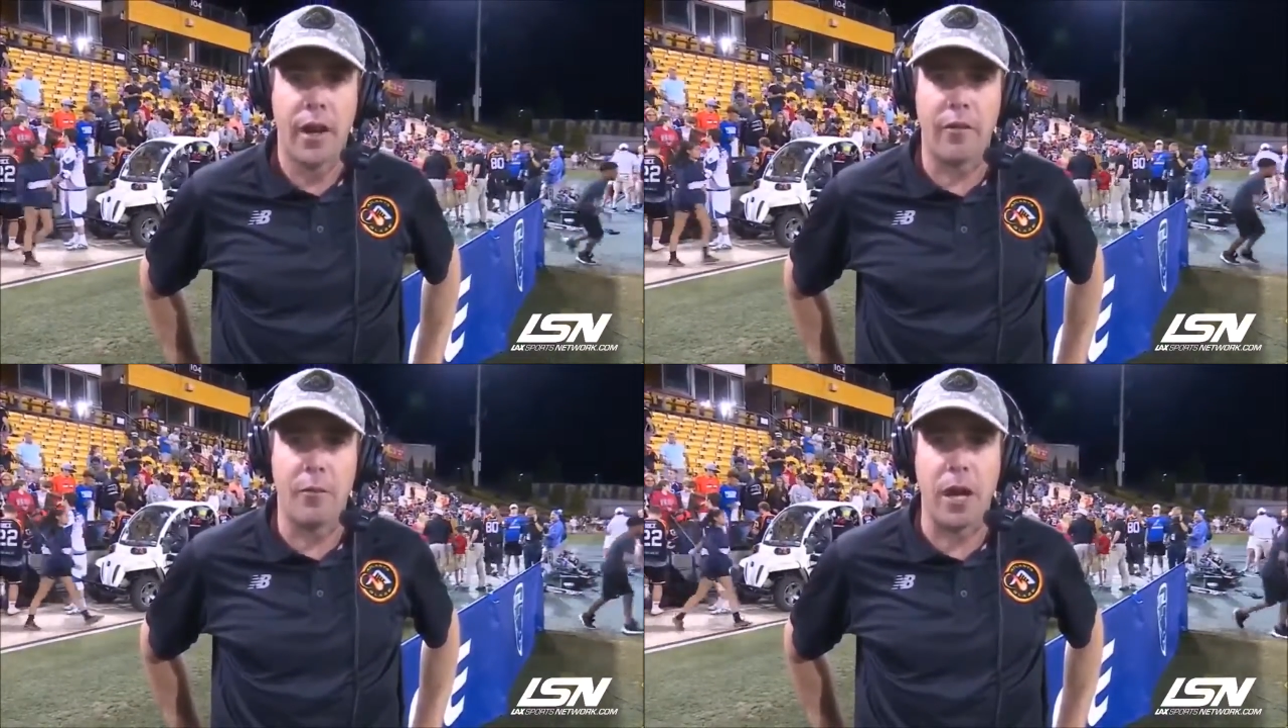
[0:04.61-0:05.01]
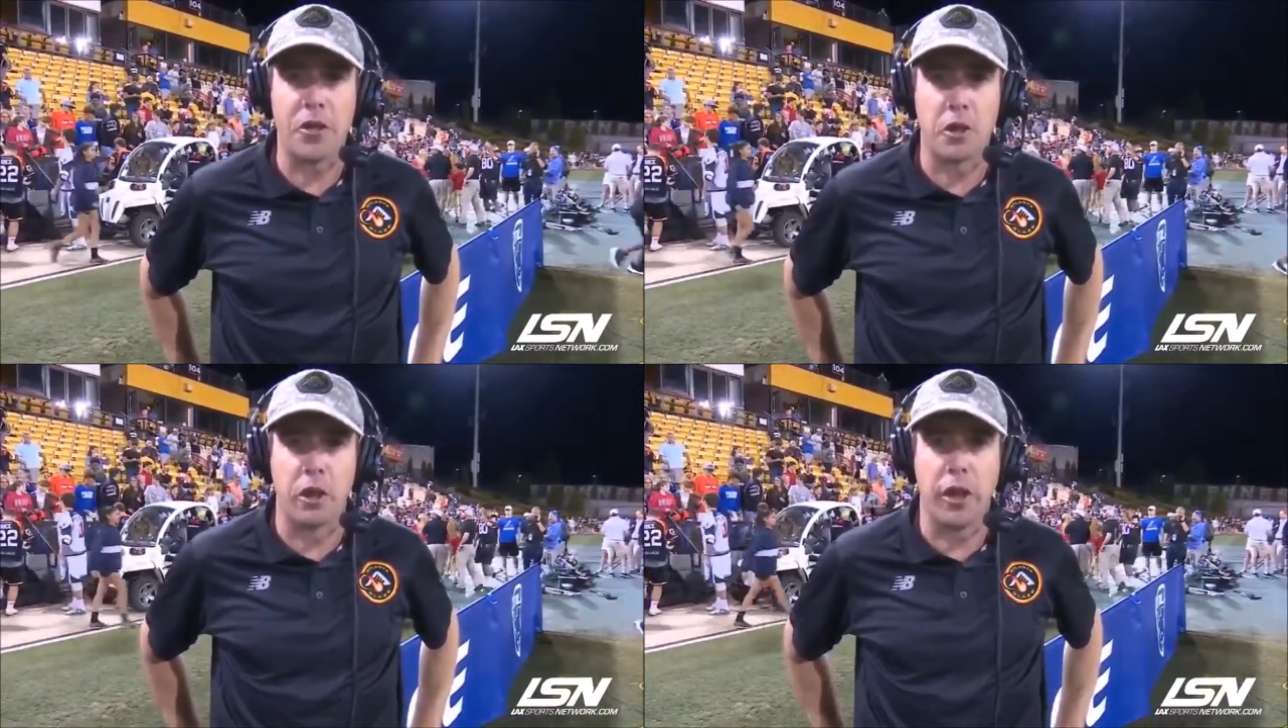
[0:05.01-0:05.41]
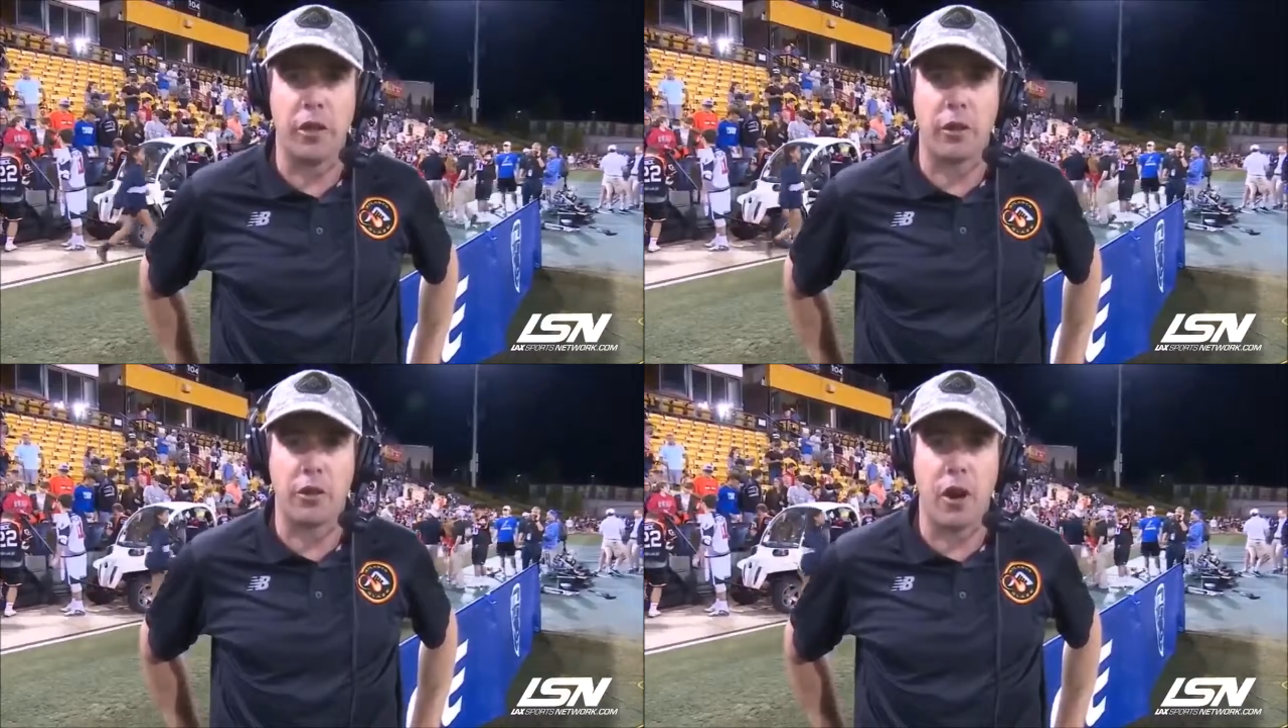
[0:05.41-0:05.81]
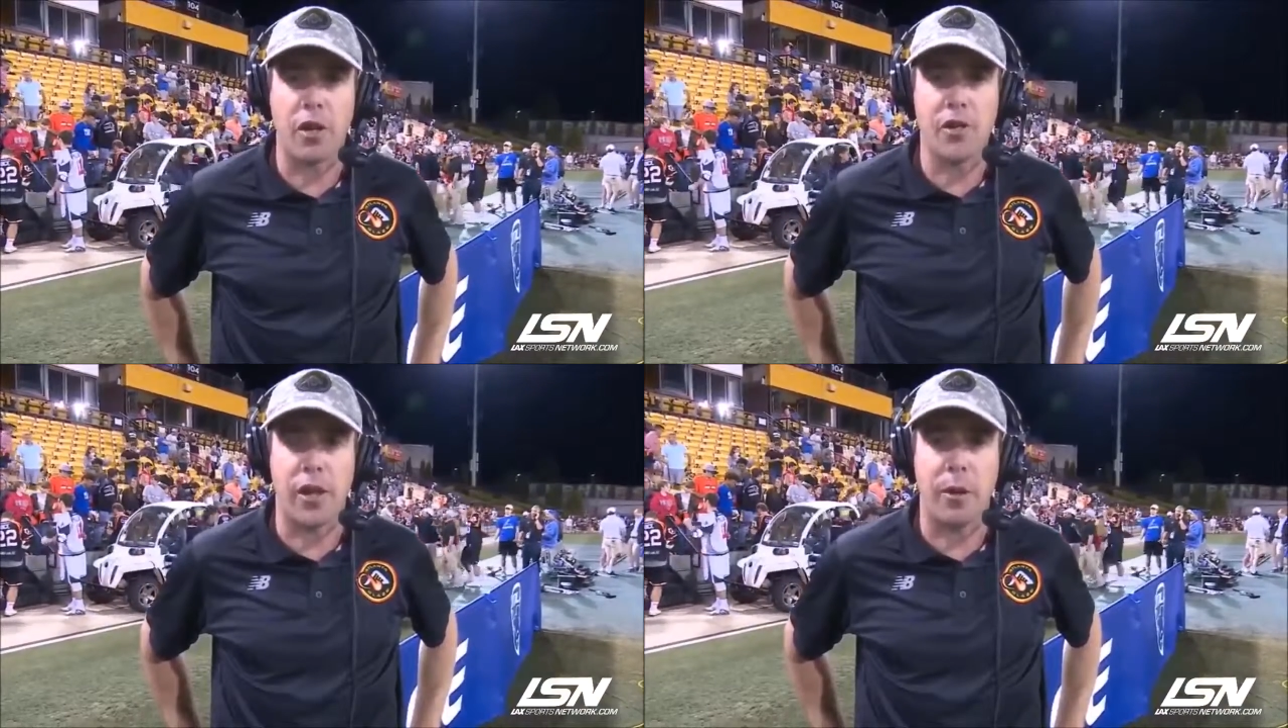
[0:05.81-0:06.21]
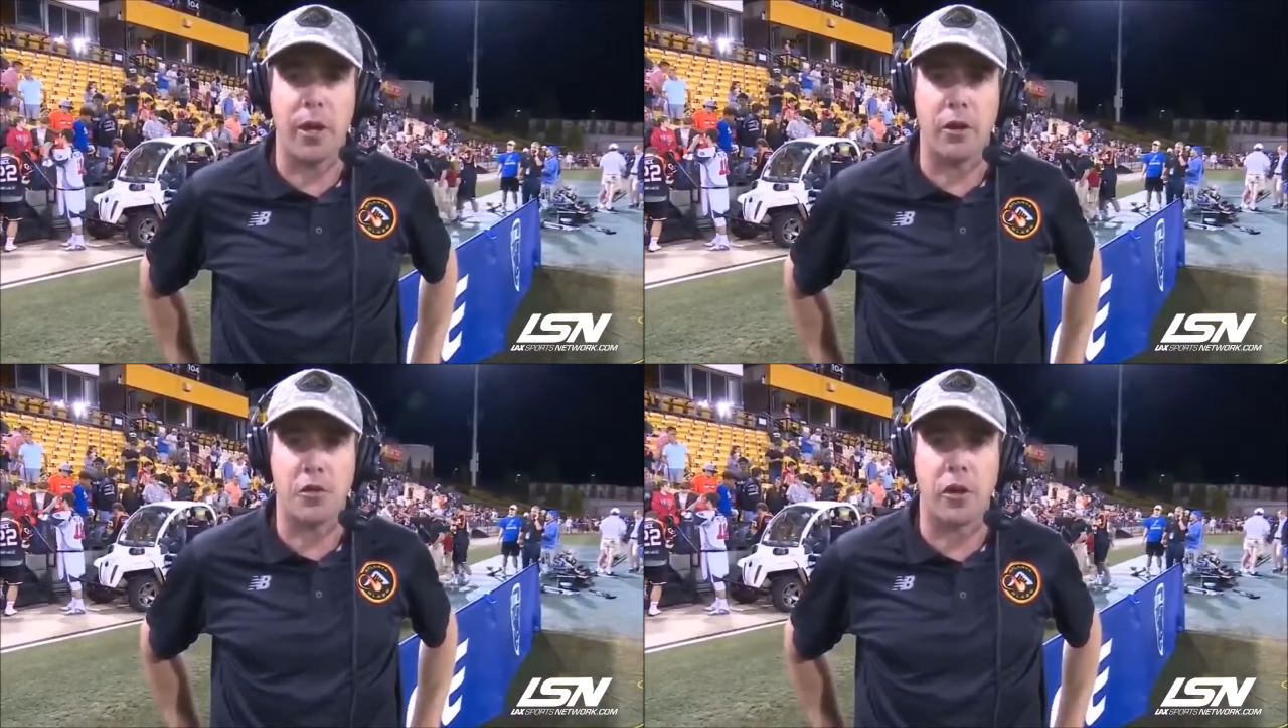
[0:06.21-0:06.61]
have a major league lacrosse team
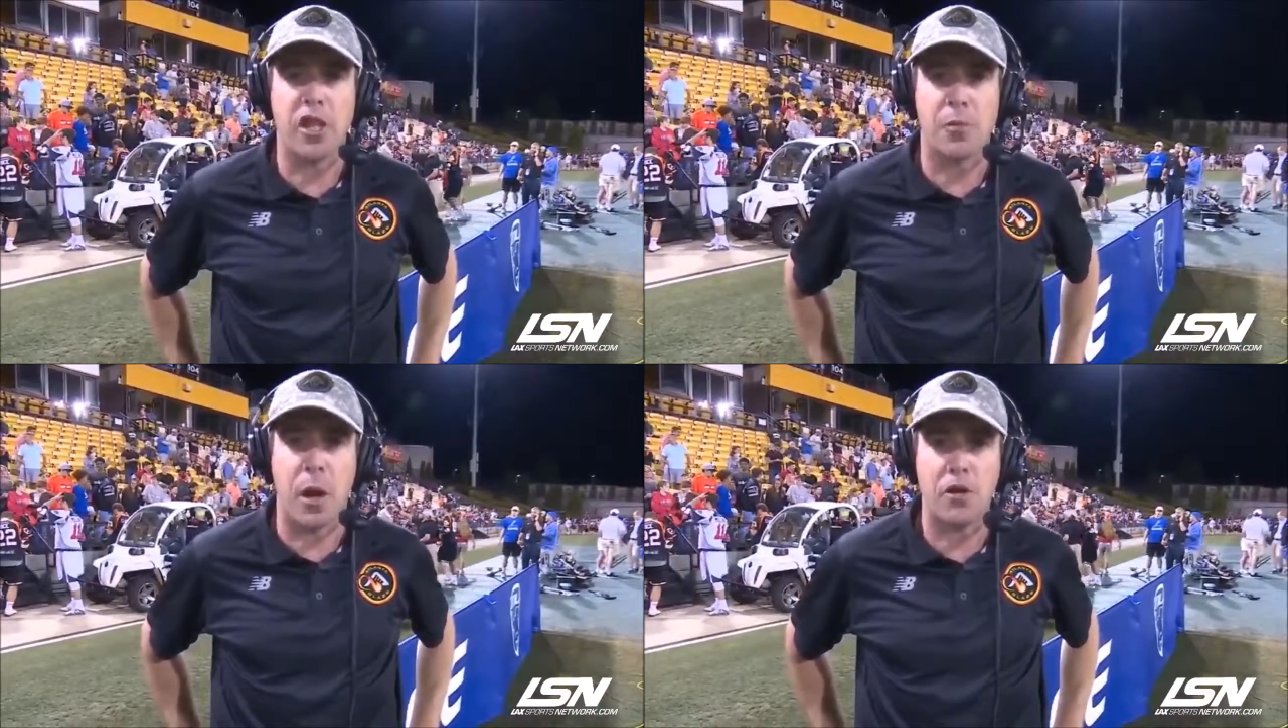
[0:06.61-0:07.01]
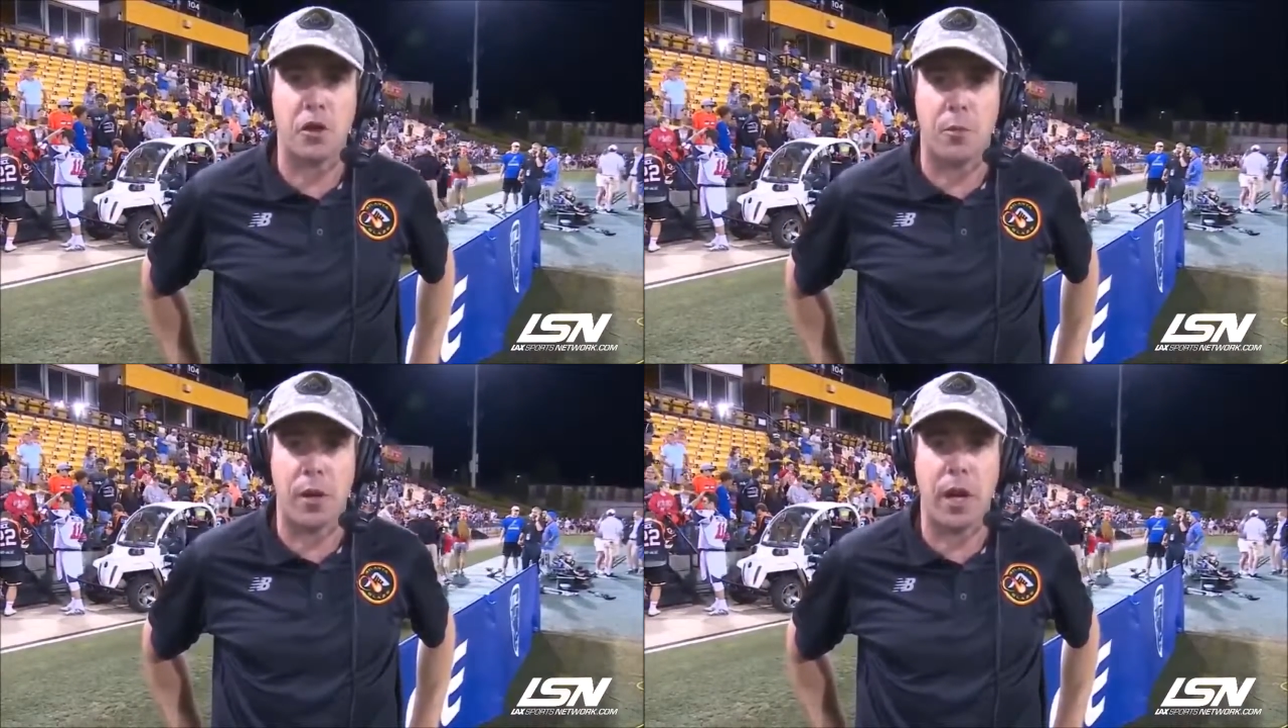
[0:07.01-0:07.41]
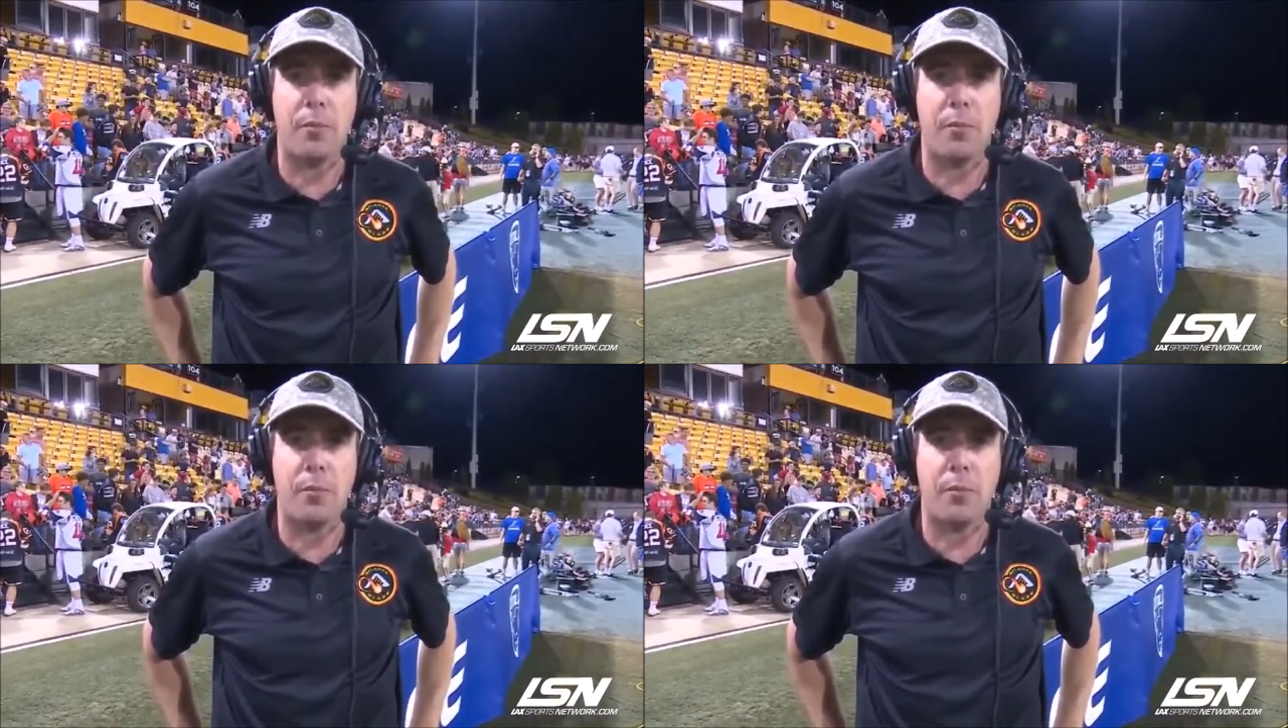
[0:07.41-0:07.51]
here is really special to me.